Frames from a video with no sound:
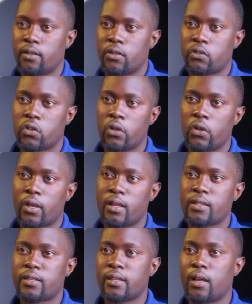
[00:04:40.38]
So you
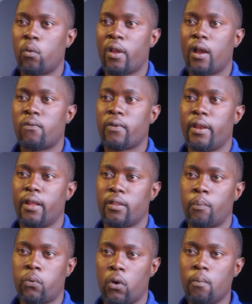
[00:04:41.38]
can see that we have another
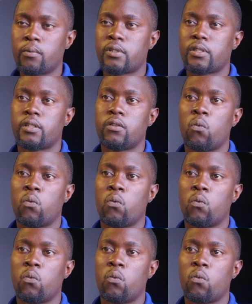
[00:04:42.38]
prompt,